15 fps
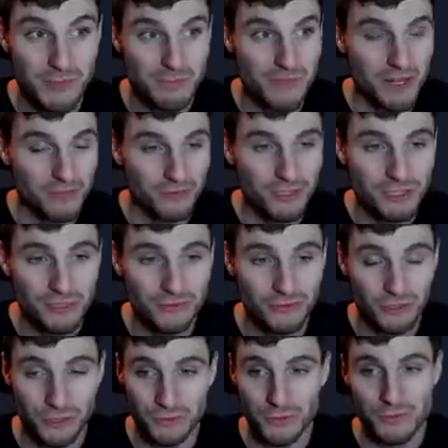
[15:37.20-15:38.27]
beneficial
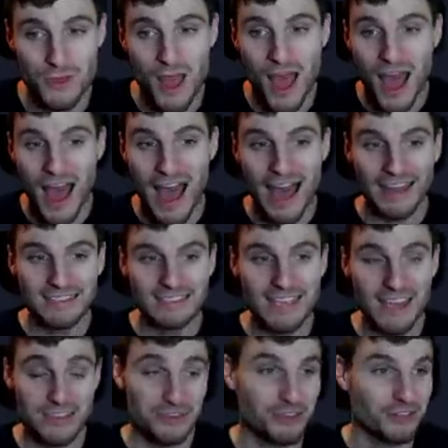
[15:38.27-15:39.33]
for you all. And
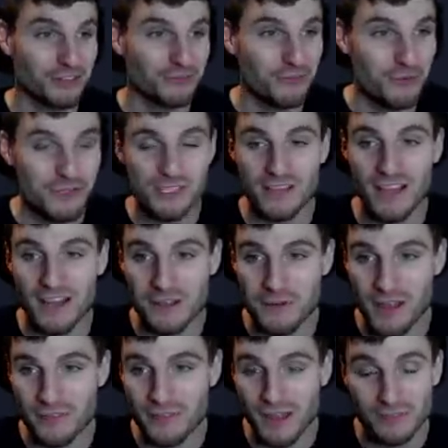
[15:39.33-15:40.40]
yeah, you can look forward to the Elliott
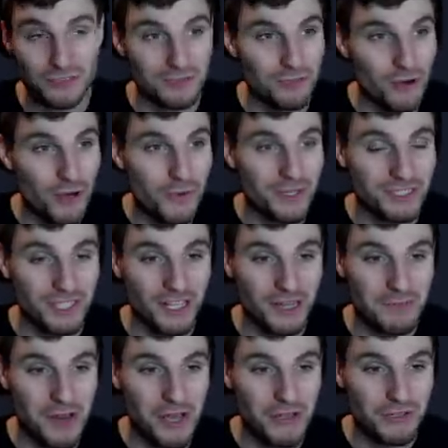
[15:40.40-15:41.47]
Wave count tomorrow, which I'll
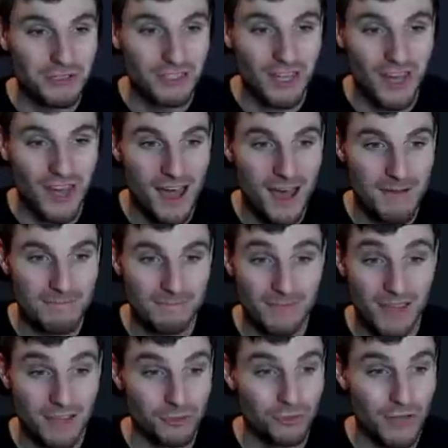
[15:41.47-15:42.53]
upload. Um,
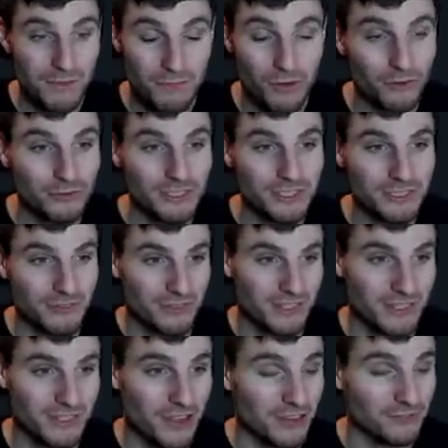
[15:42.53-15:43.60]
all in profits, so
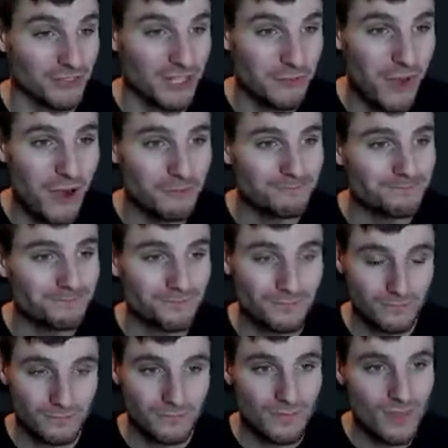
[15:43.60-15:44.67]
everything going really well.
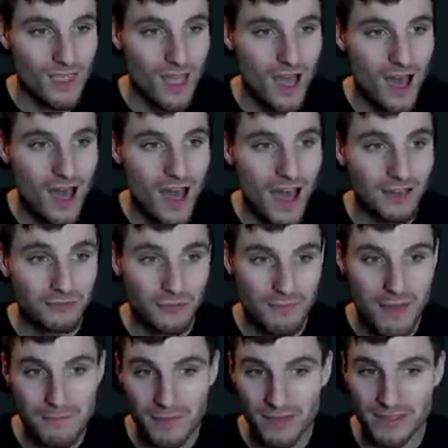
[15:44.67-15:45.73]
Uh, and
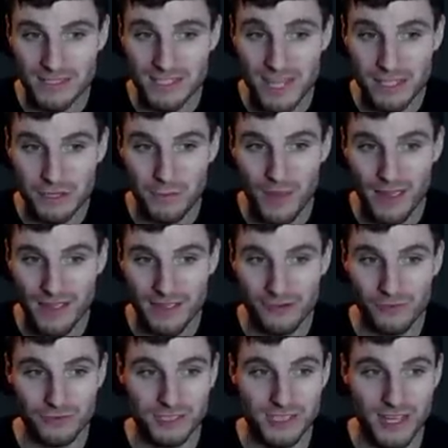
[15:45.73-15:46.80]
remember the takeaway
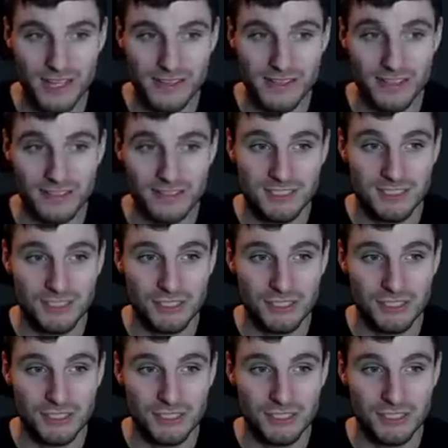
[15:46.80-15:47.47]
of today that